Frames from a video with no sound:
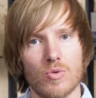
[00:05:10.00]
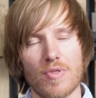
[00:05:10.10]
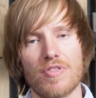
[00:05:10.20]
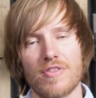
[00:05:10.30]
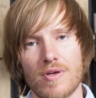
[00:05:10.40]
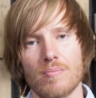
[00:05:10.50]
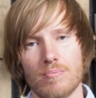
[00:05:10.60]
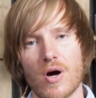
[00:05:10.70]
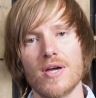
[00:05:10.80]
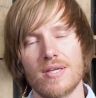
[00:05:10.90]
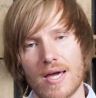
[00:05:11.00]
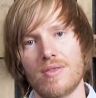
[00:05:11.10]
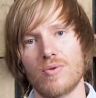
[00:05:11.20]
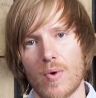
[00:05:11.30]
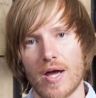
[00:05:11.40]
The one thing that might get
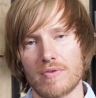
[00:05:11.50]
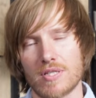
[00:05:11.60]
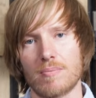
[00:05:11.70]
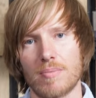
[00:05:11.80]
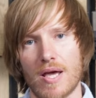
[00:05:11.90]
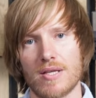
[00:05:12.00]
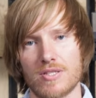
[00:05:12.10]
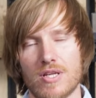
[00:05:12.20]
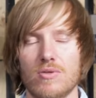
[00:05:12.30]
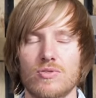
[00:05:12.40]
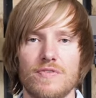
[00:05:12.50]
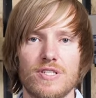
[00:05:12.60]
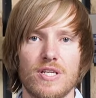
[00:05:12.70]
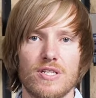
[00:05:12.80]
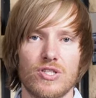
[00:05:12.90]
in the way of some playing styles,
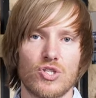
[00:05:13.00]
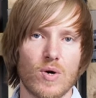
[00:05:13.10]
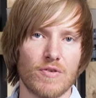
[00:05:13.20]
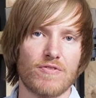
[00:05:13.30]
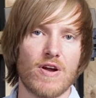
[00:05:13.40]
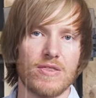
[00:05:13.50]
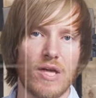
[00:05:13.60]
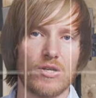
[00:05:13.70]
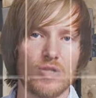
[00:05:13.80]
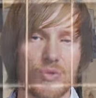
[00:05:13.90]
obviously, is the 12th fret neck